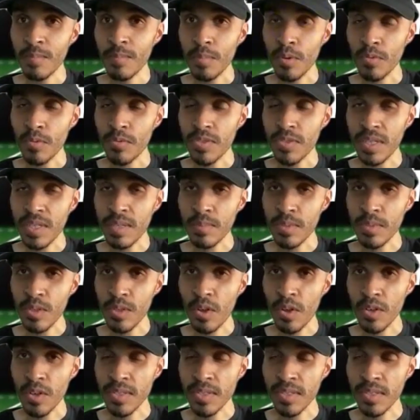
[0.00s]
Both teams
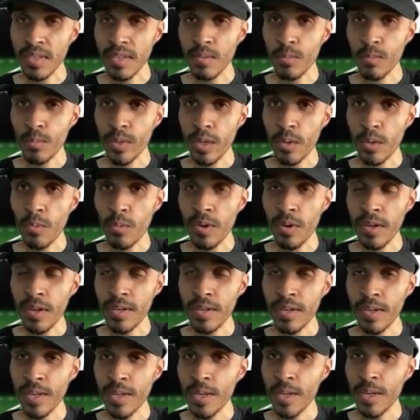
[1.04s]
lost week
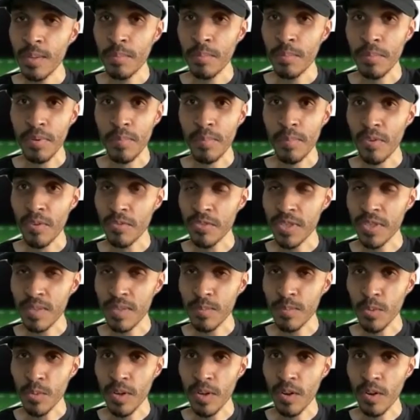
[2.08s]
one, but both
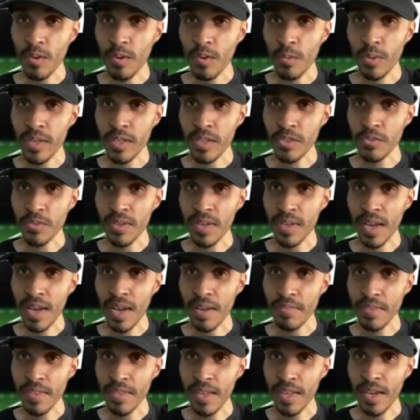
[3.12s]
teams went on a winning streak
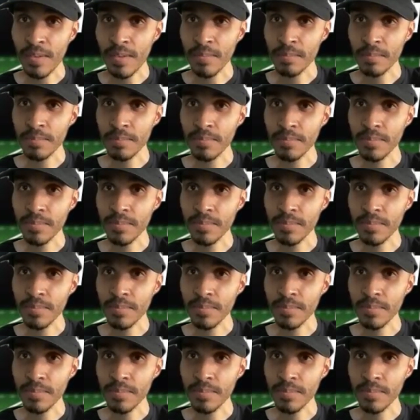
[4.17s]
after that.